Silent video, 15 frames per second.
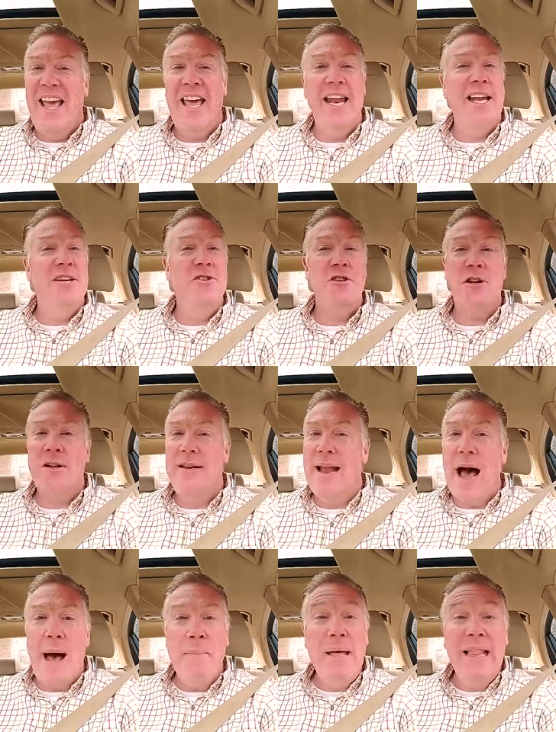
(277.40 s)
and it should
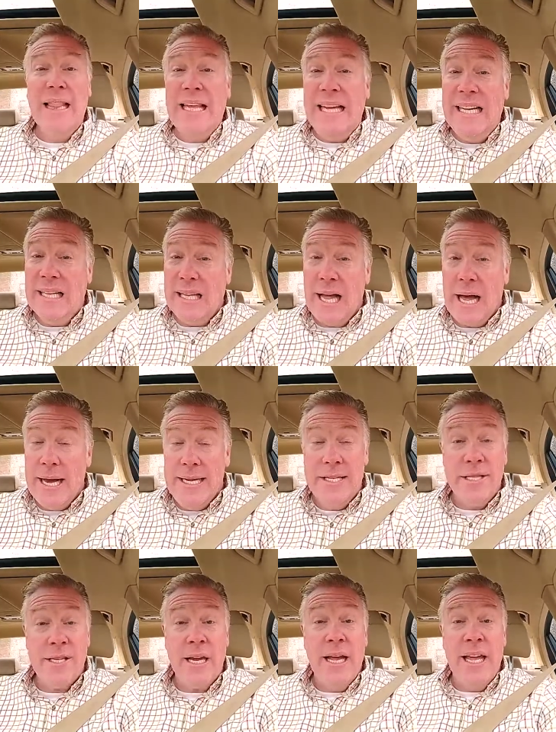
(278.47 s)
not be
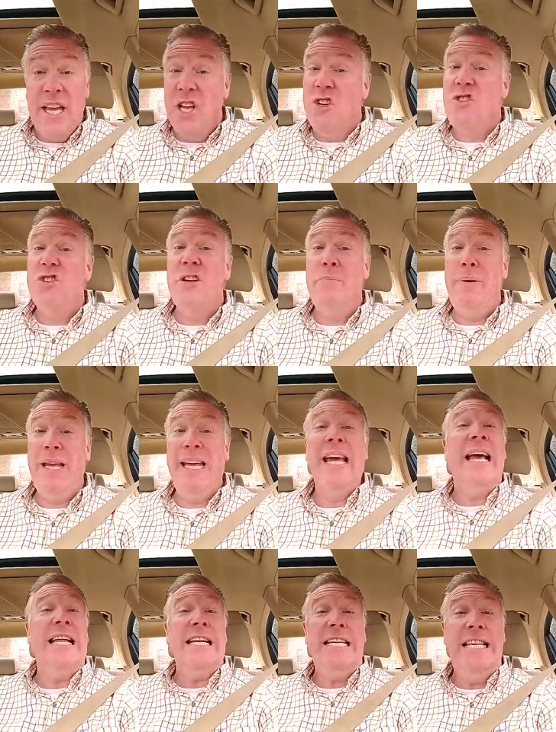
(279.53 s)
legalized. It should be
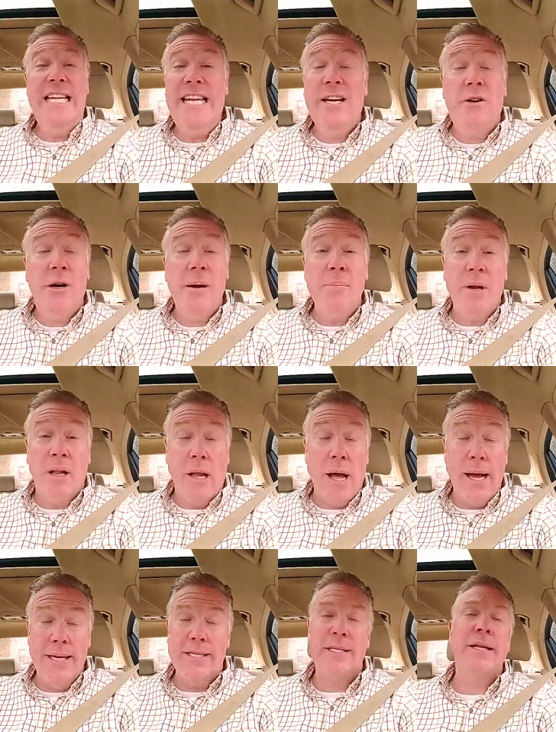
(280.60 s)

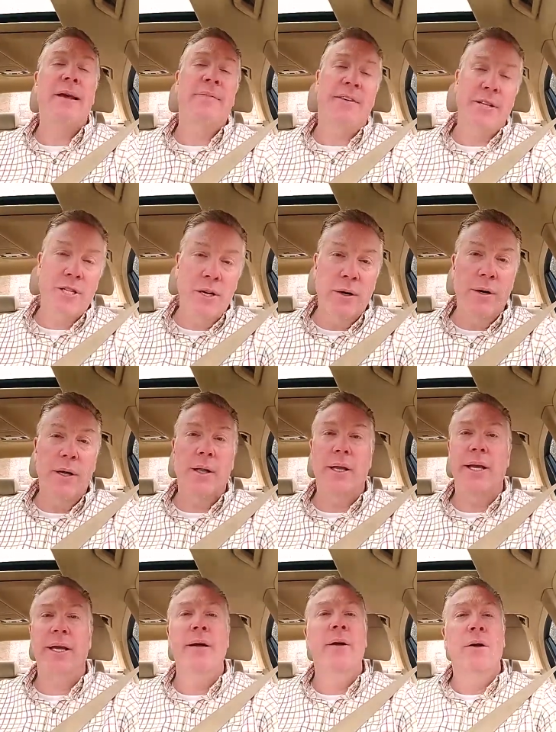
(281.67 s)
decriminalized if it's
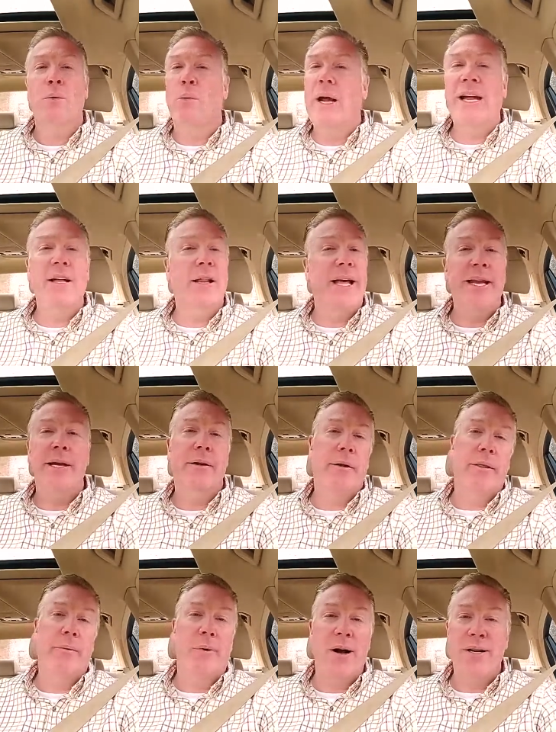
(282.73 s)
currently regulated
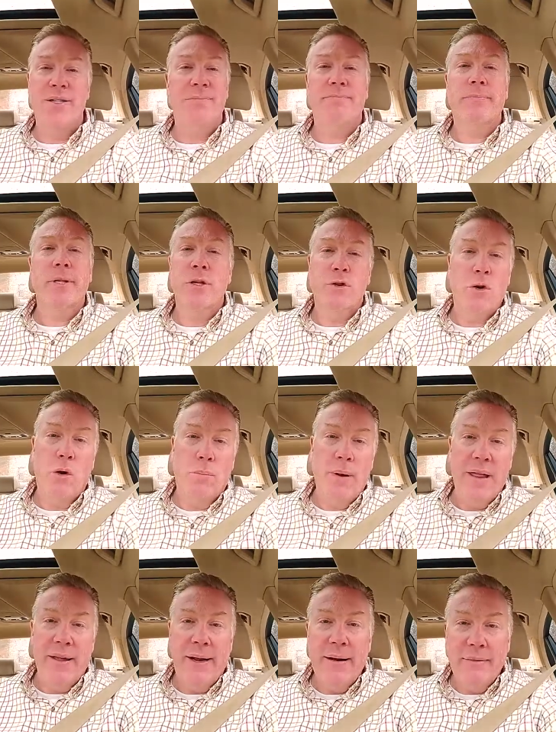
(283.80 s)
otherwise otherwise controlled
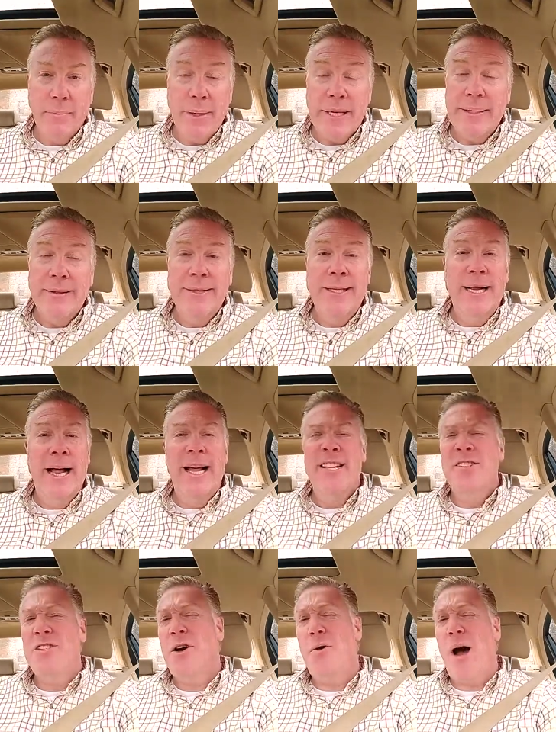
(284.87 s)
by the government.
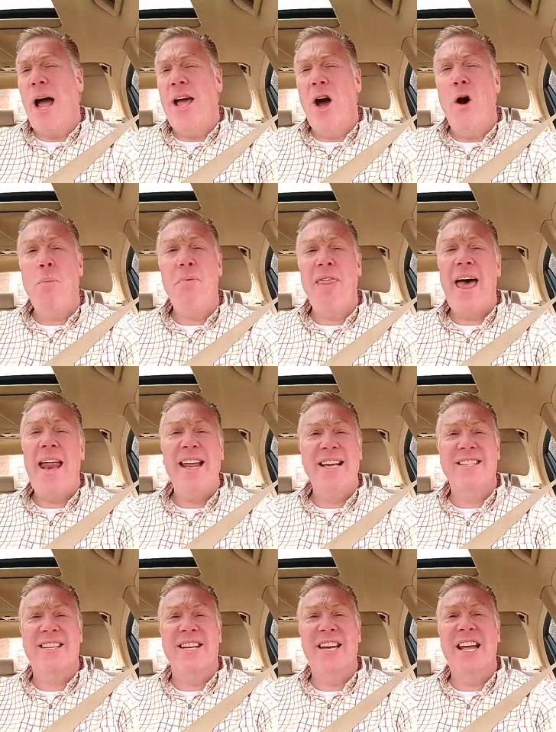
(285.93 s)
So I hope that
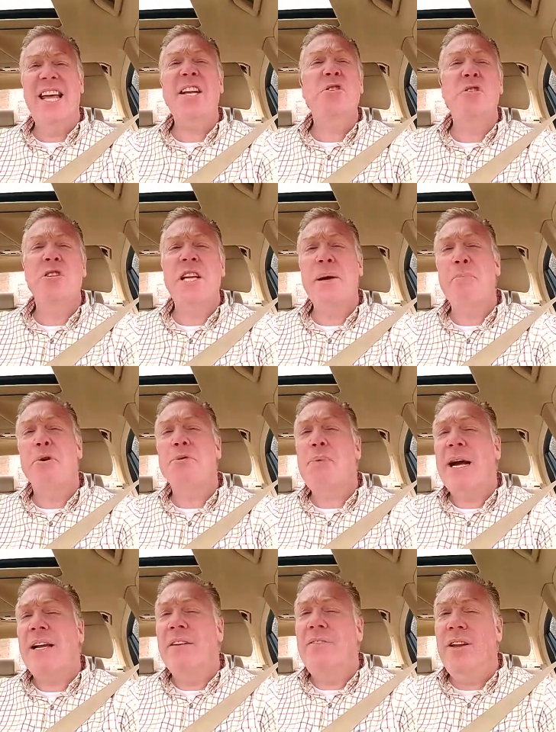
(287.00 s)
is an interesting
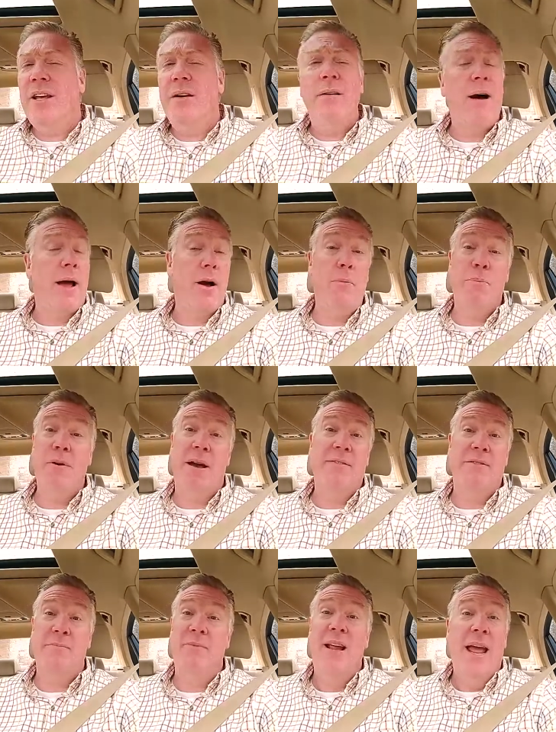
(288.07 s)
perspective to you. I hope you
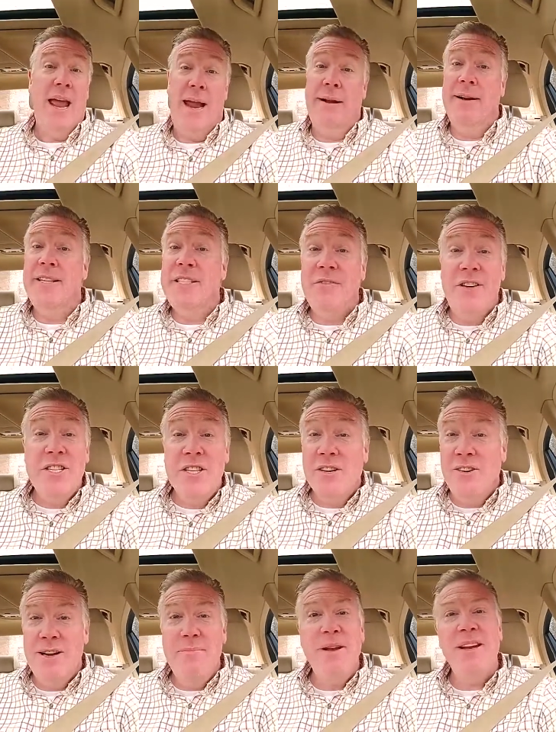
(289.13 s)
have some areas of
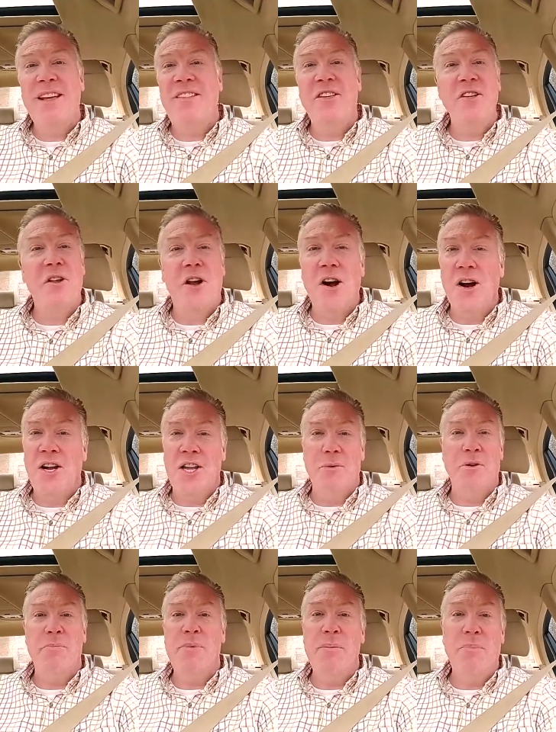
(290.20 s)
disagreement and that you'll argue
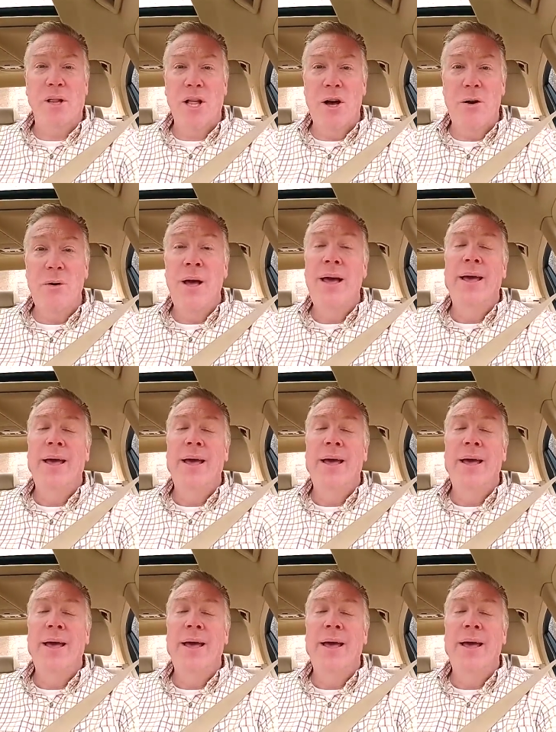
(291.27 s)
with me below